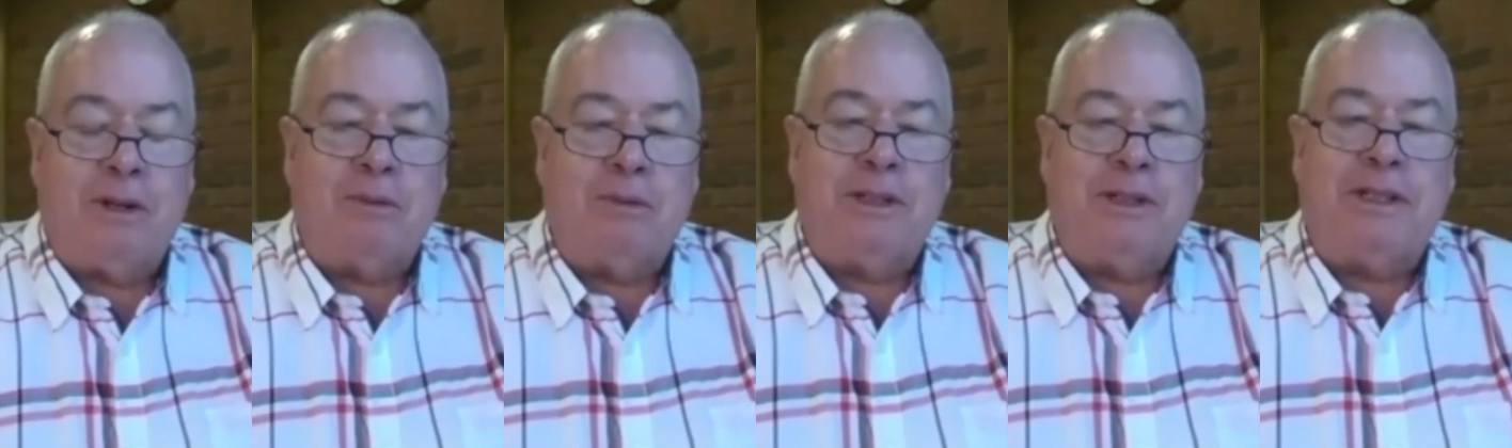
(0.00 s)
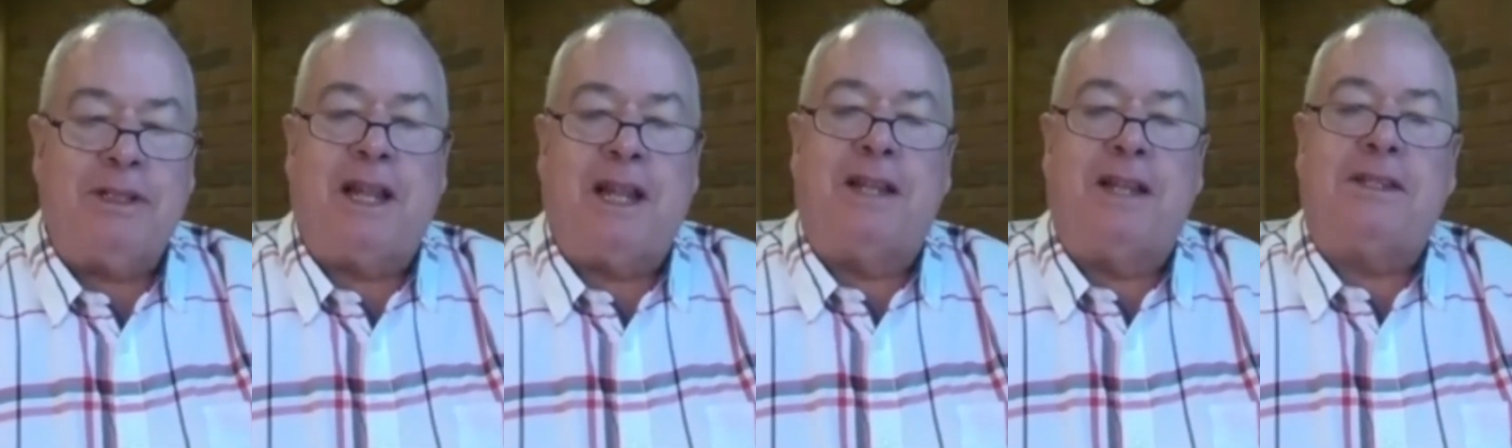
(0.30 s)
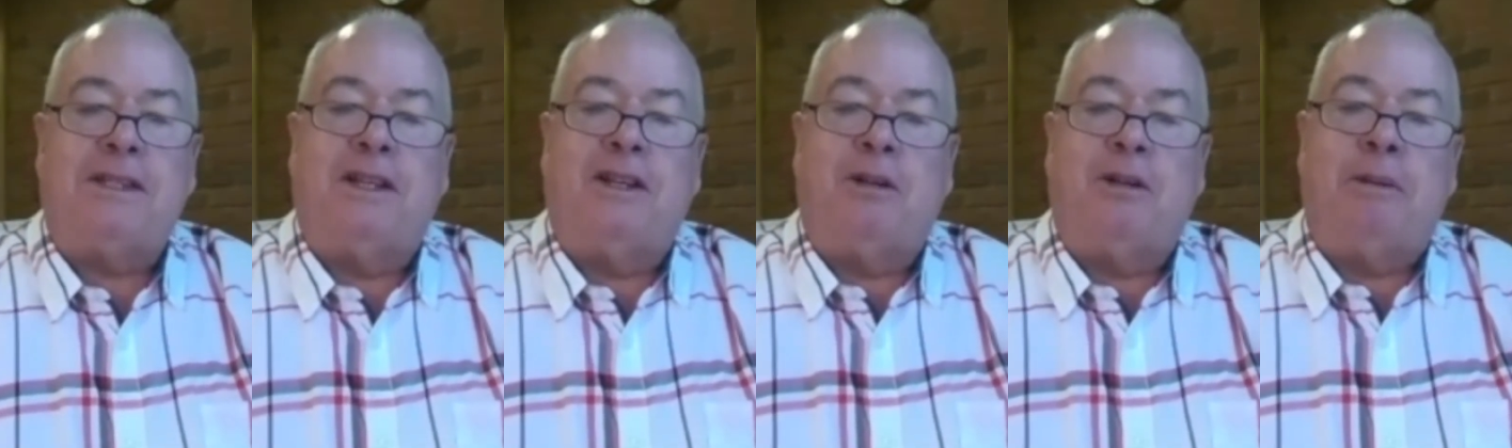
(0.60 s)
would you tell us a
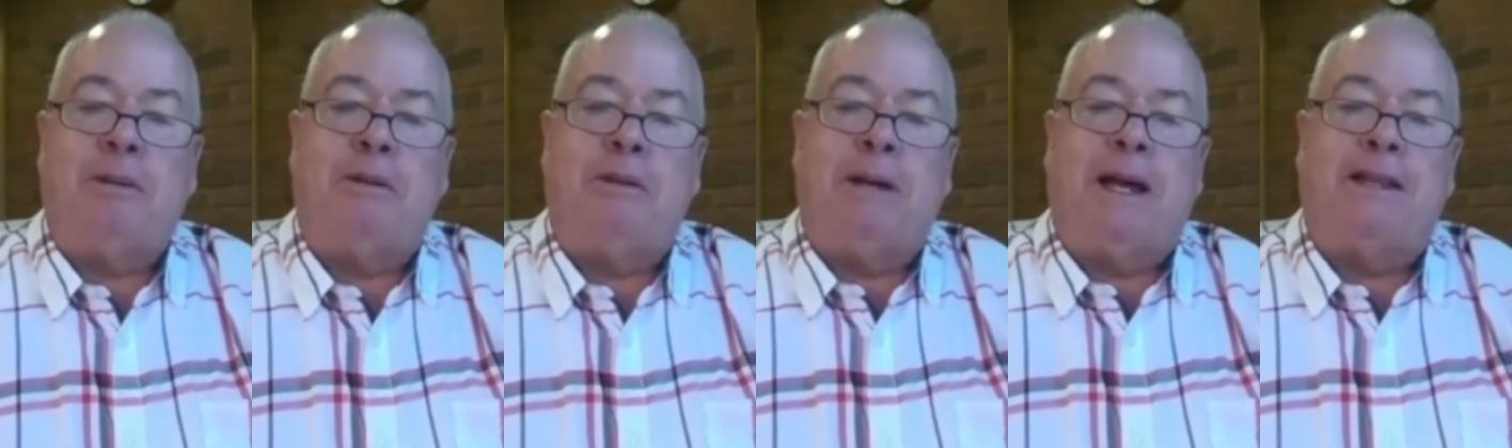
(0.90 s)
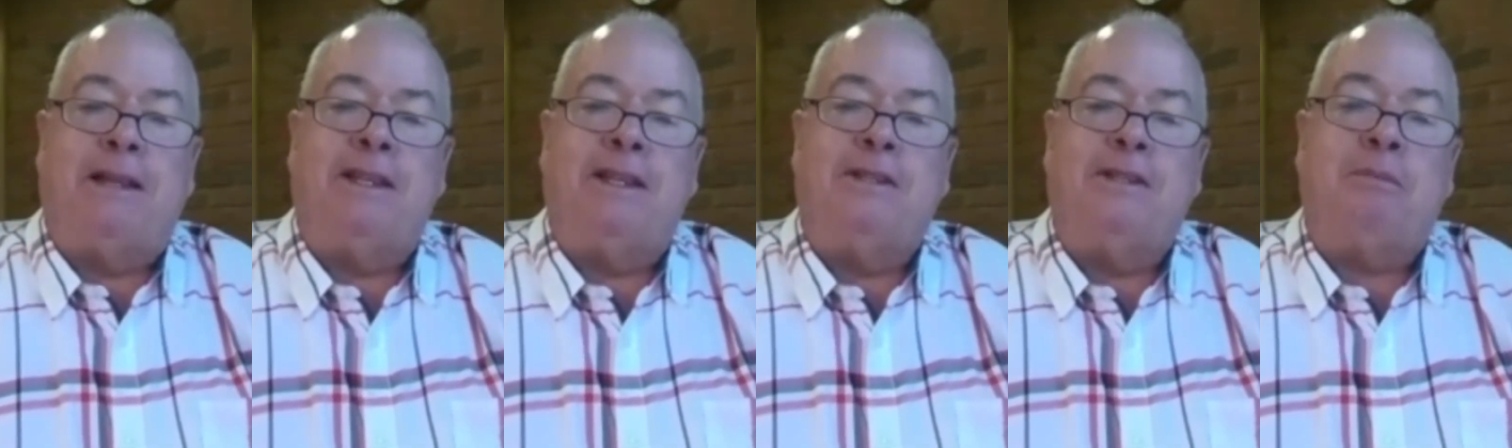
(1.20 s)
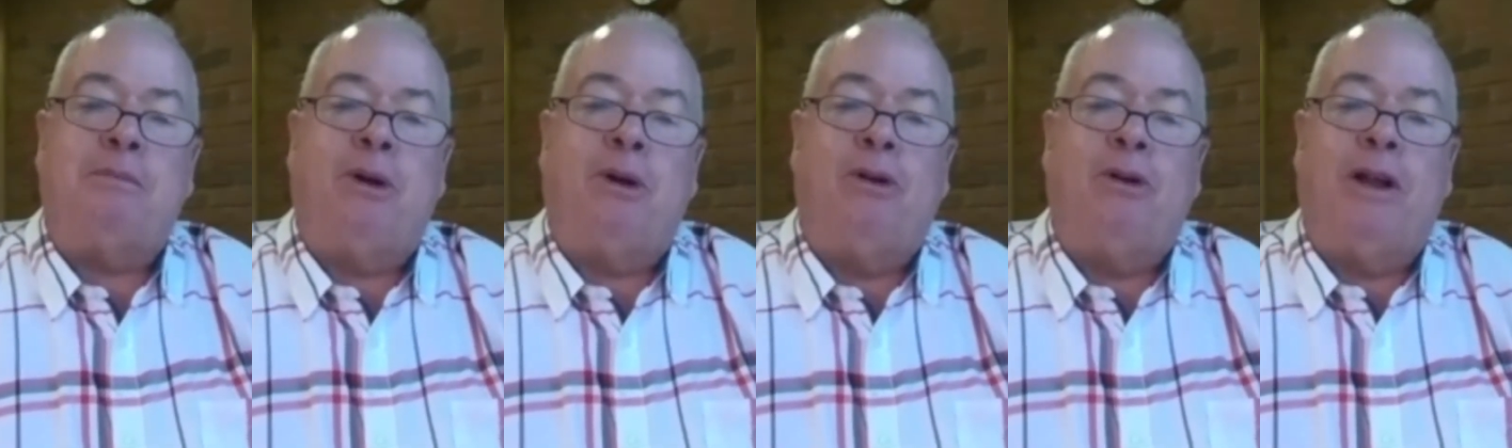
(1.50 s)
little bit about this
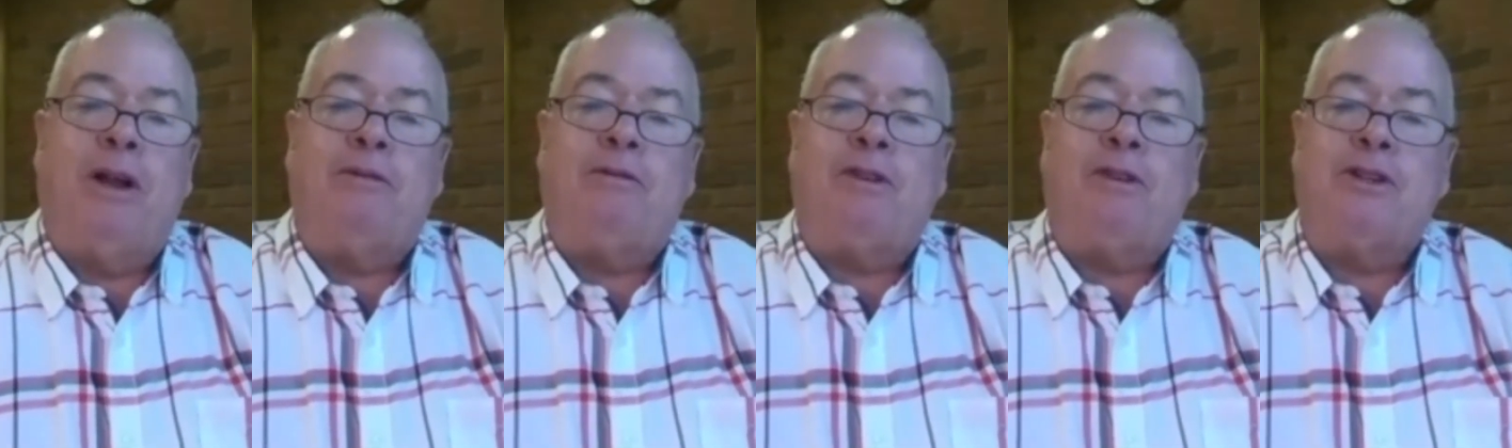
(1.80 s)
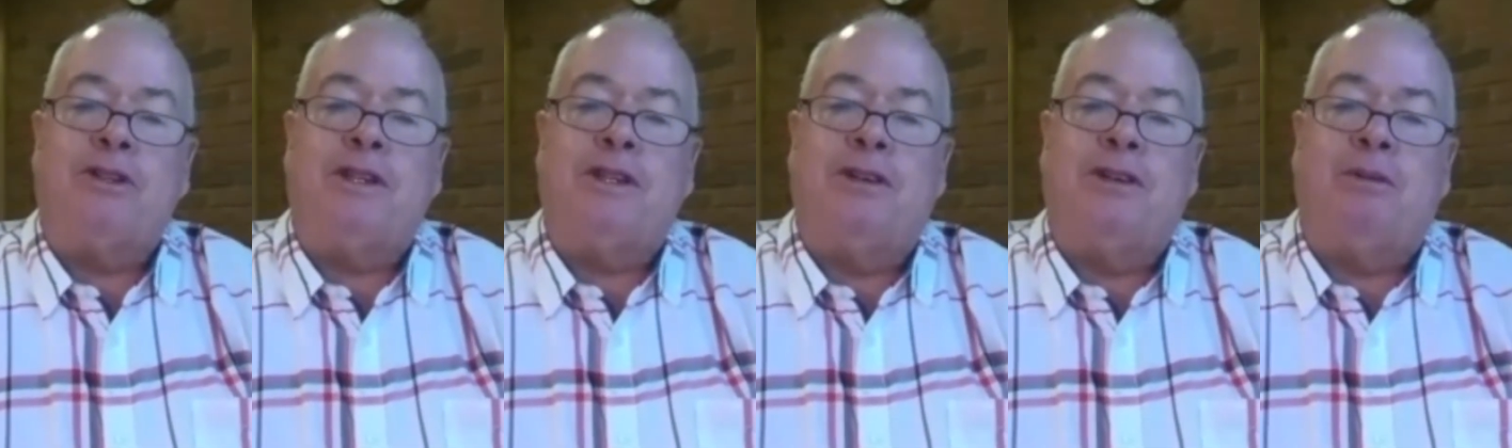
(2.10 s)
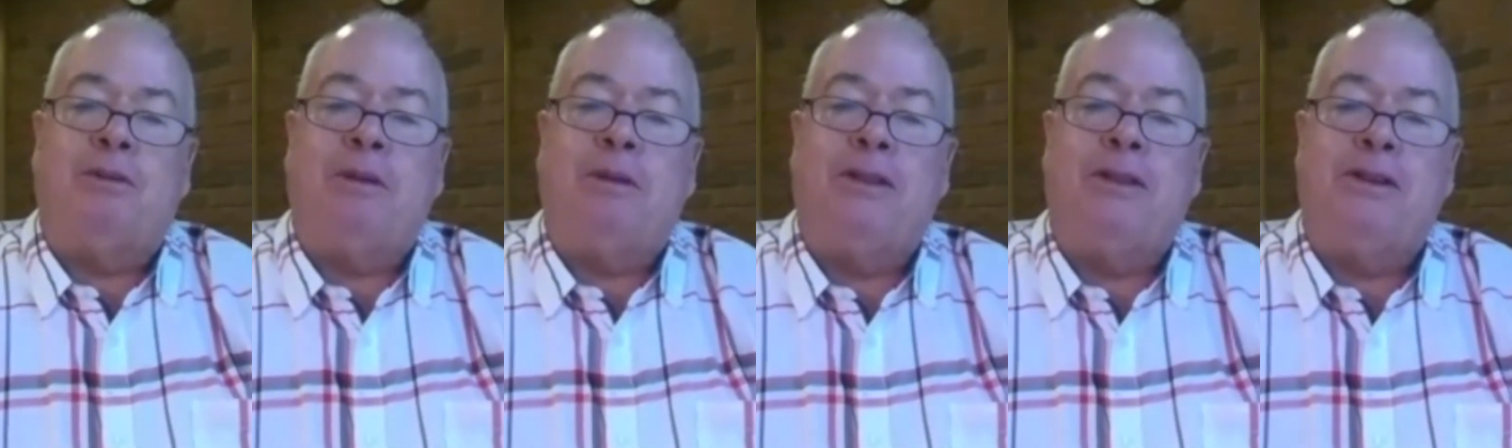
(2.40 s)
program for single
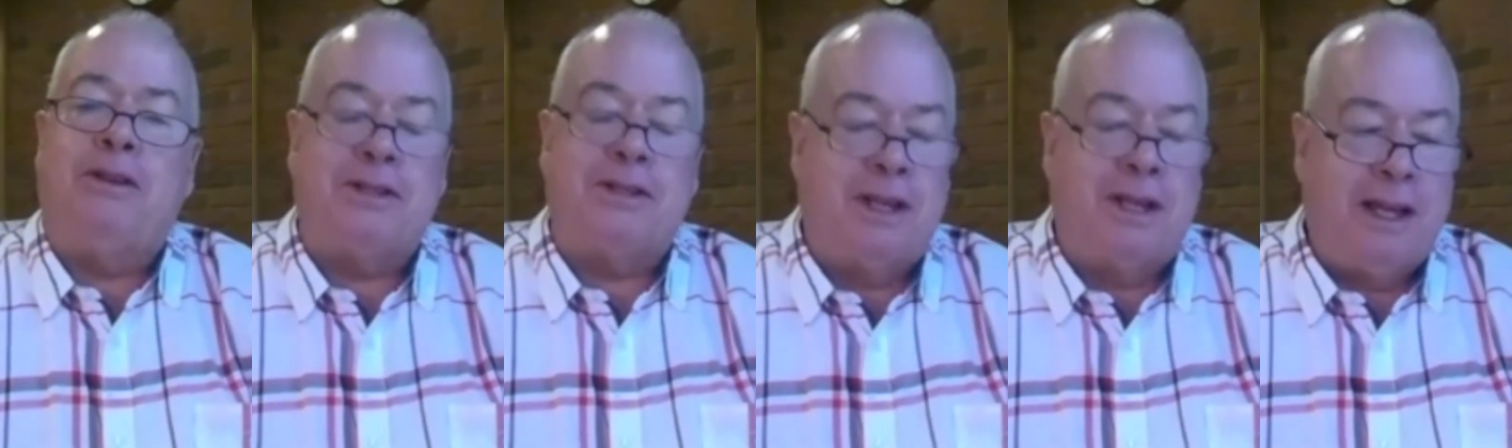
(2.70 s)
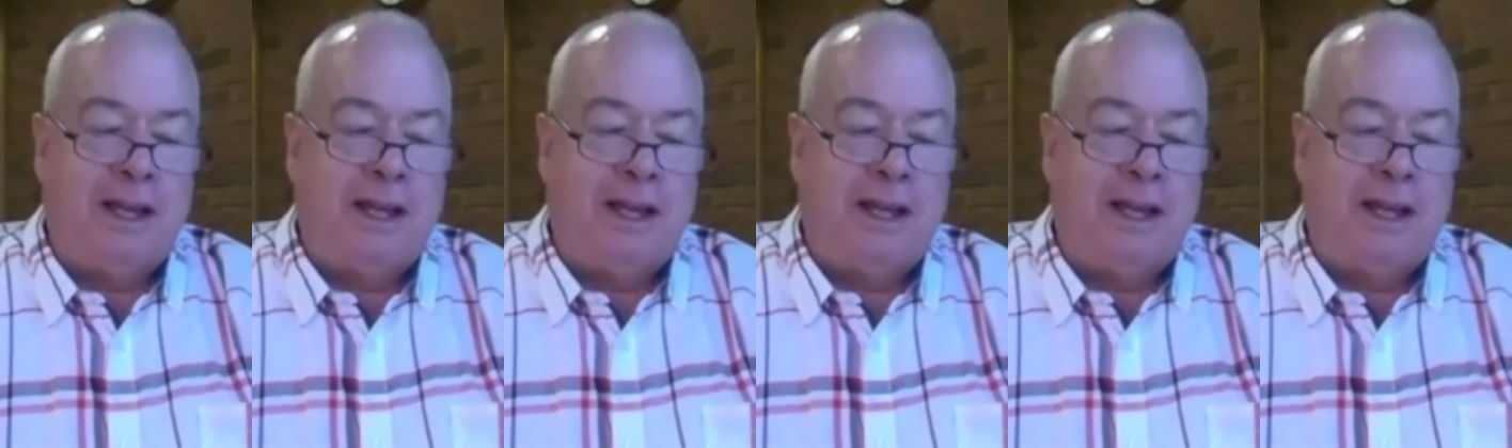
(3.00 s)
mothers